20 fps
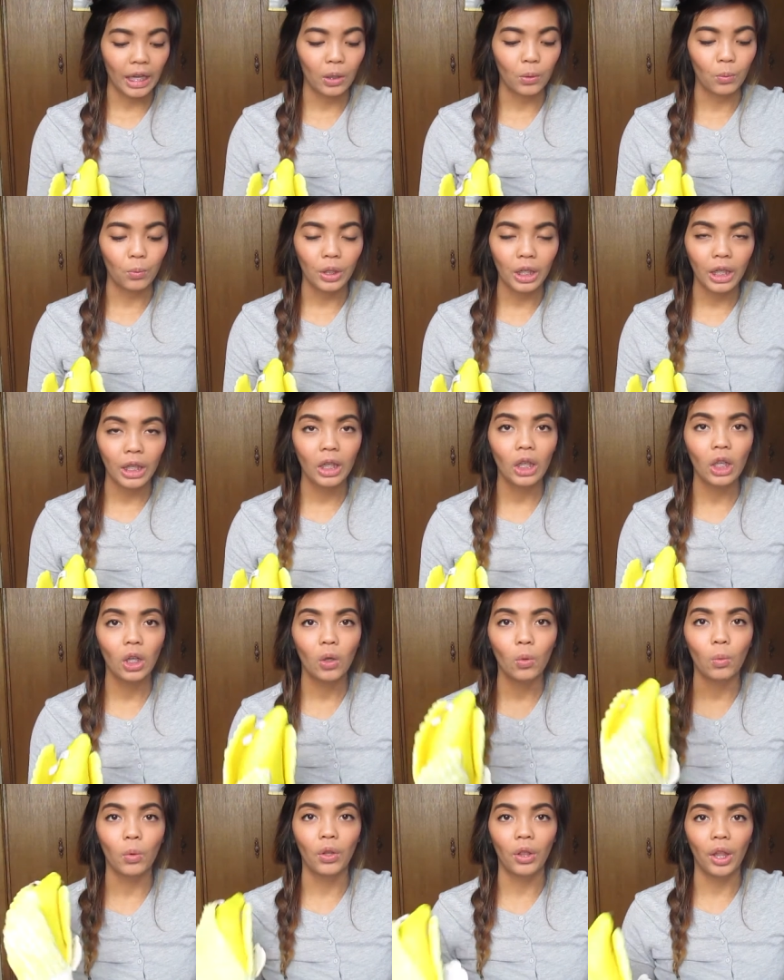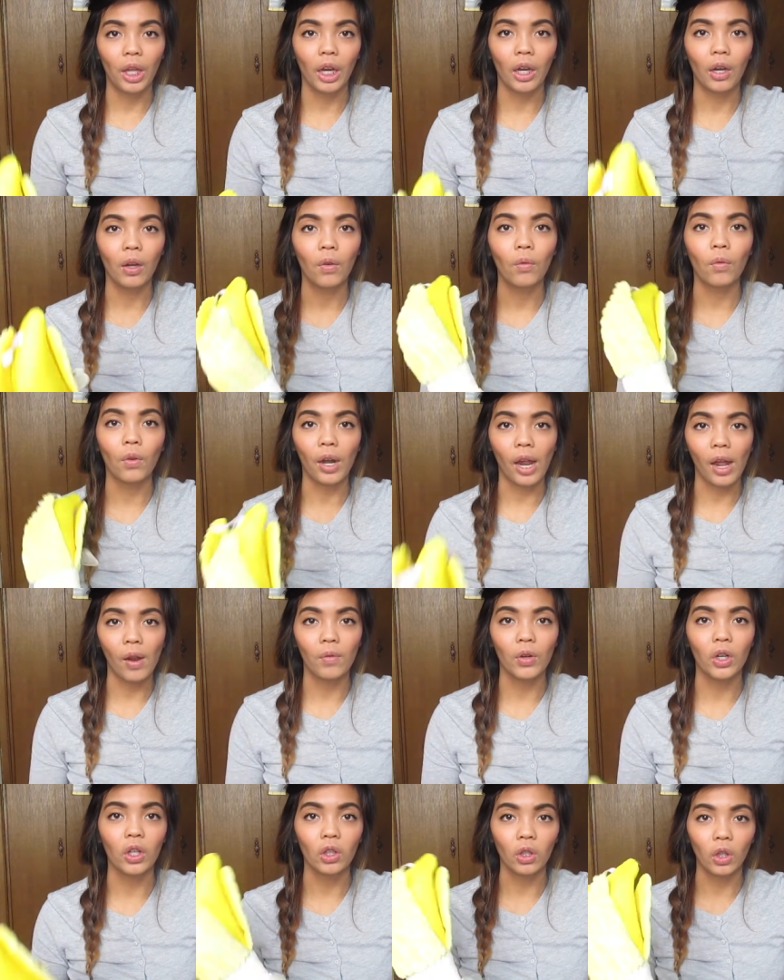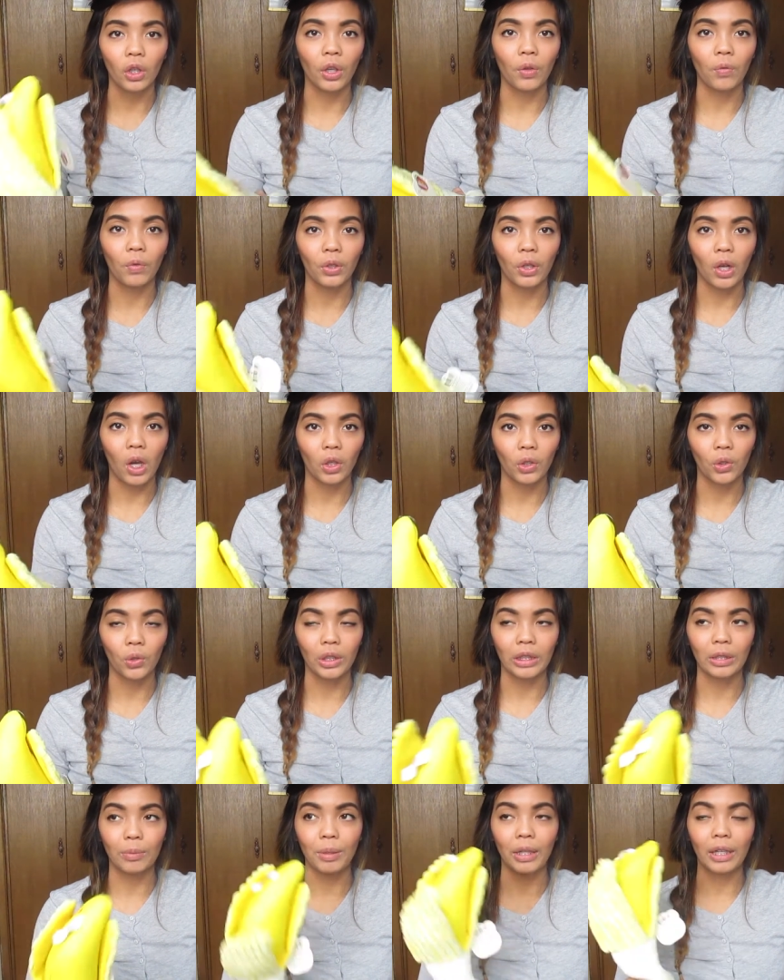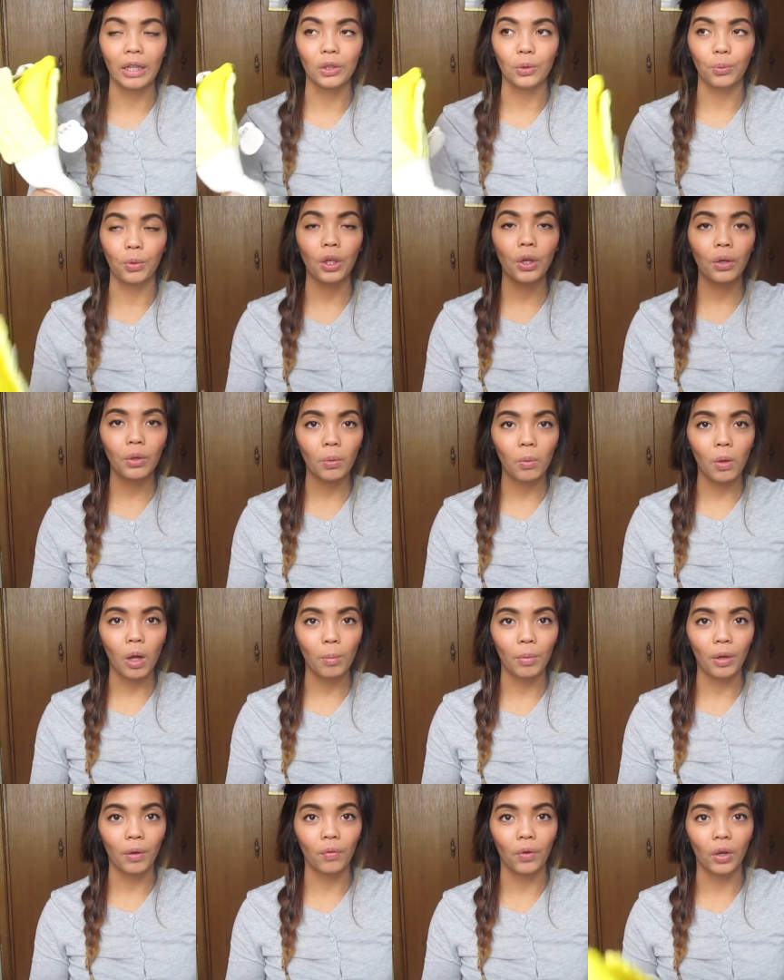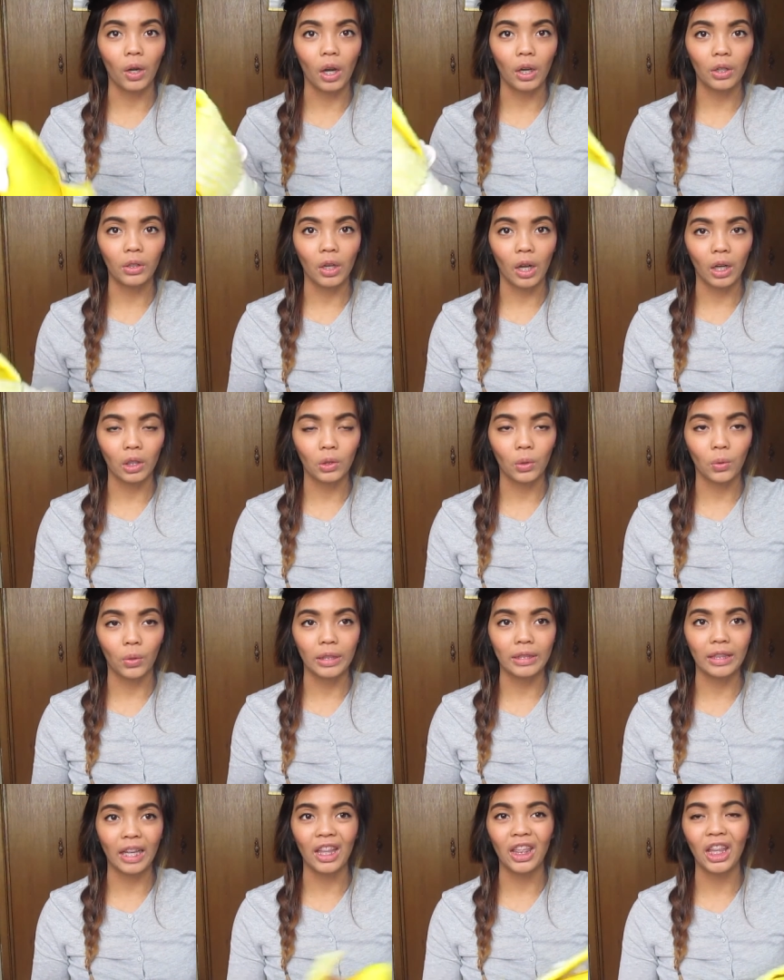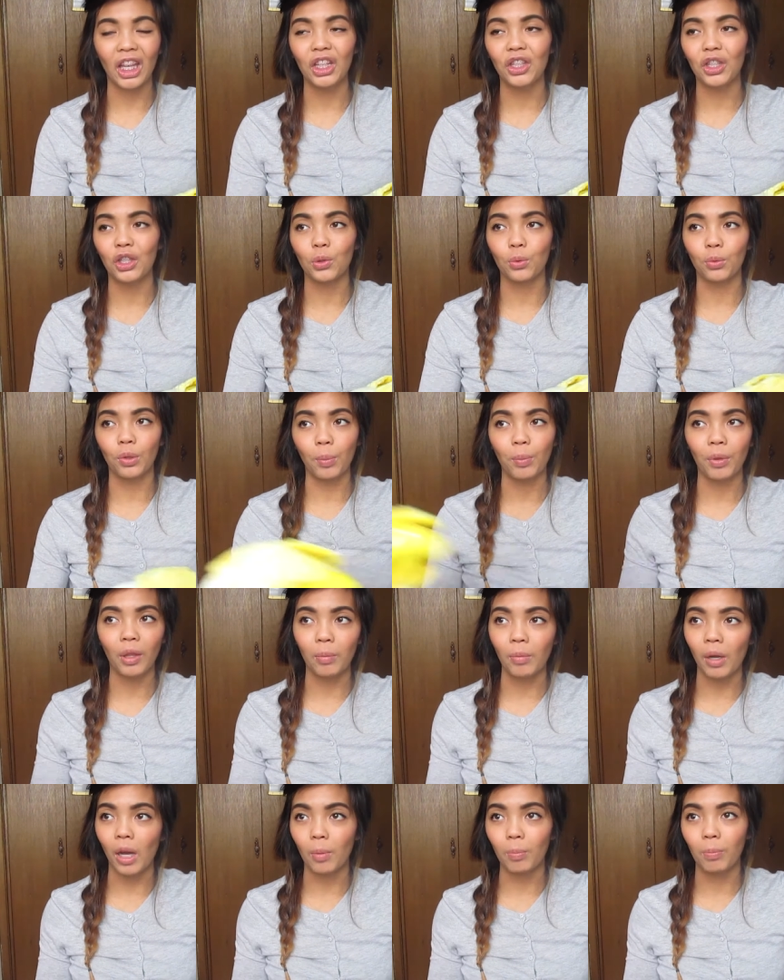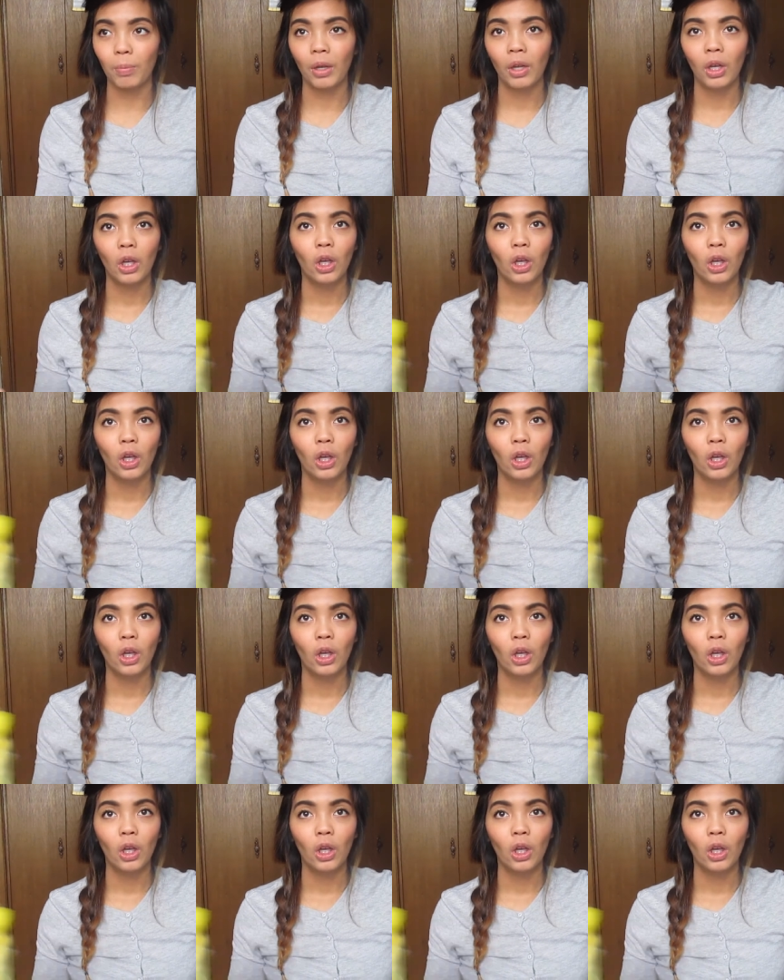And we were there forever looking for dog toys because we go to Walmart for our dog toys and they just rip them up